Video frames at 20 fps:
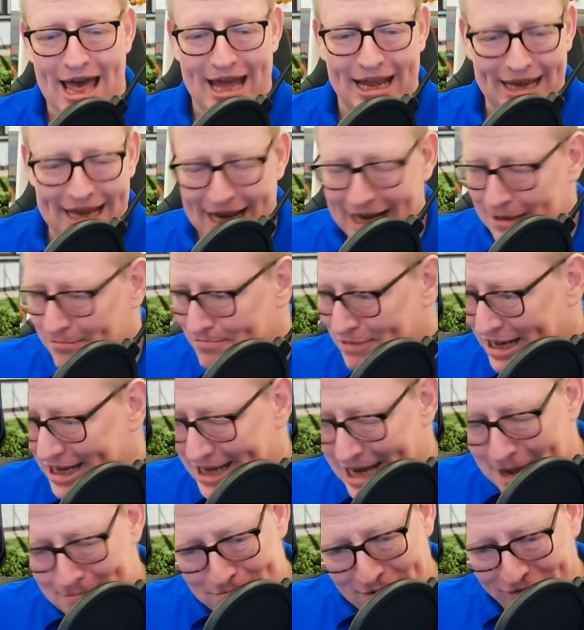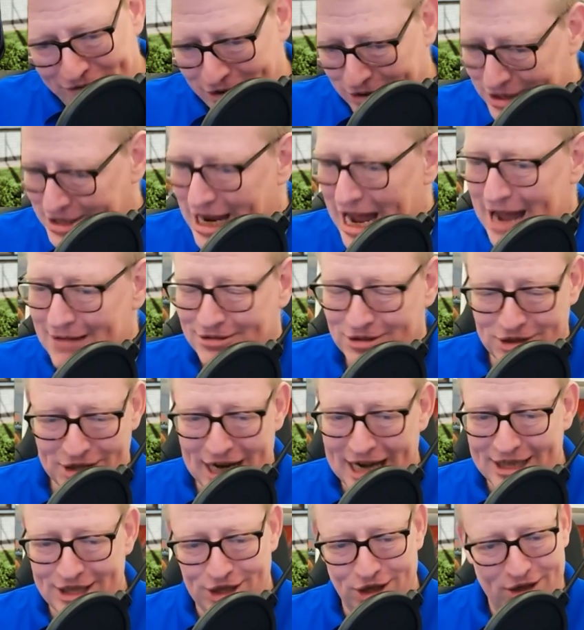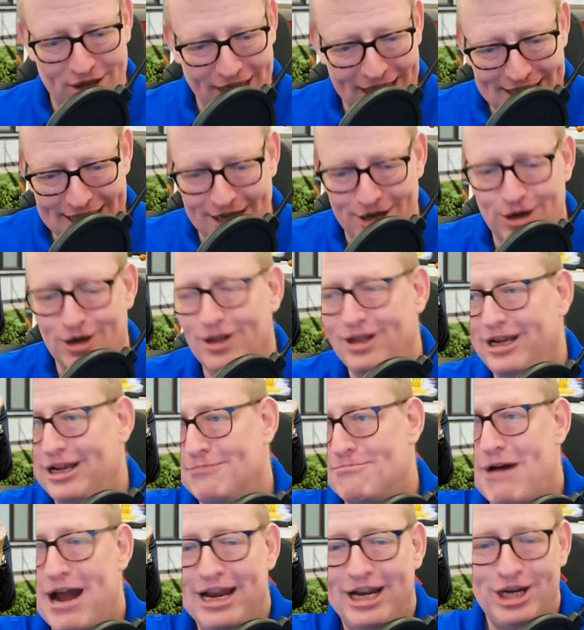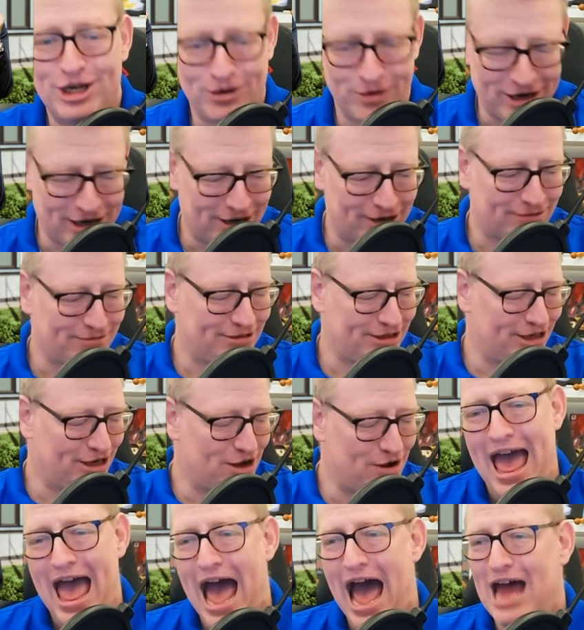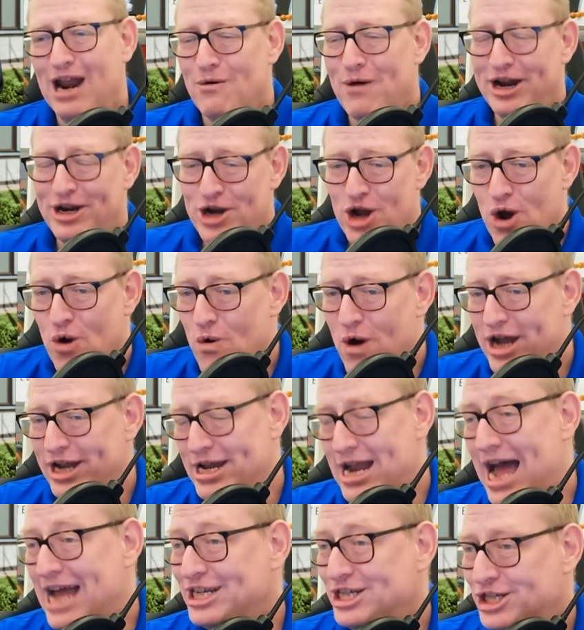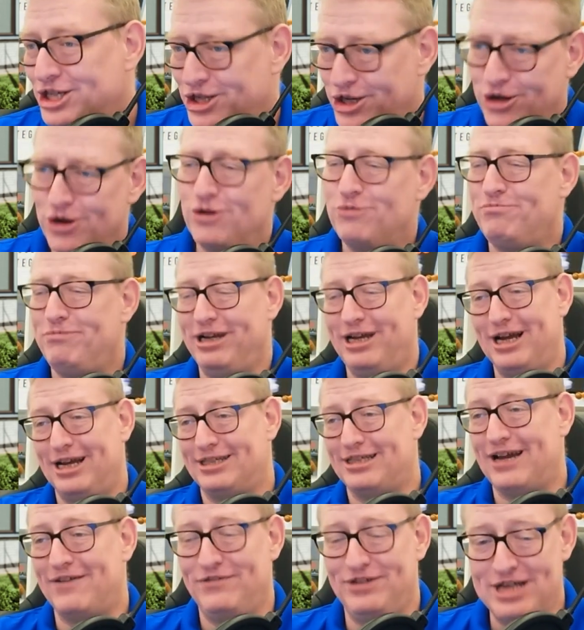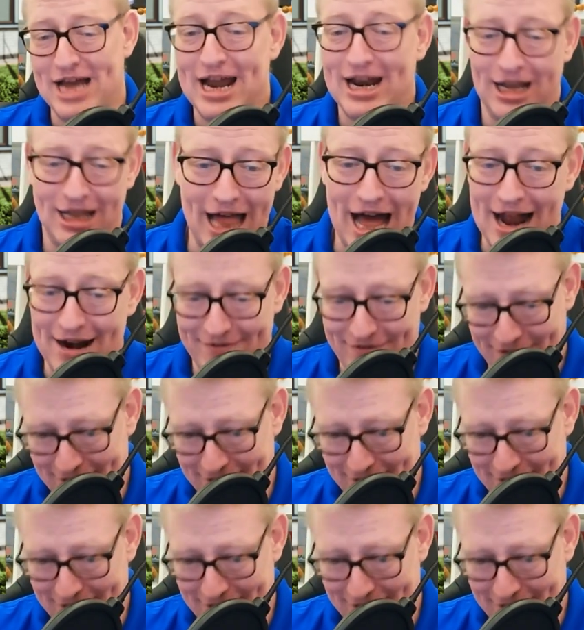getting beaten up a few times, which I certainly did early in my career. How do I know what not to do? Because I've done a lot of